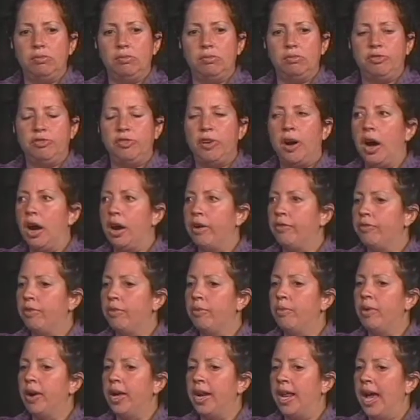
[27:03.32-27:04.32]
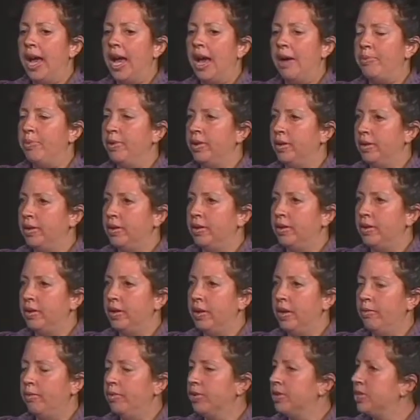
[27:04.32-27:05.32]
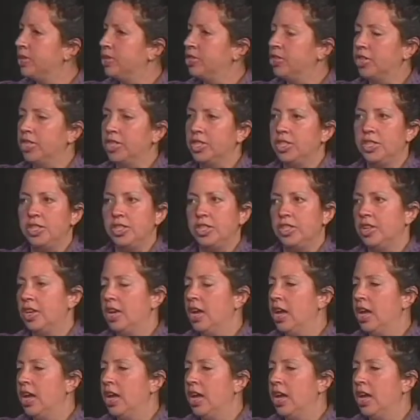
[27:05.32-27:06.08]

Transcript: far from what happened. It was just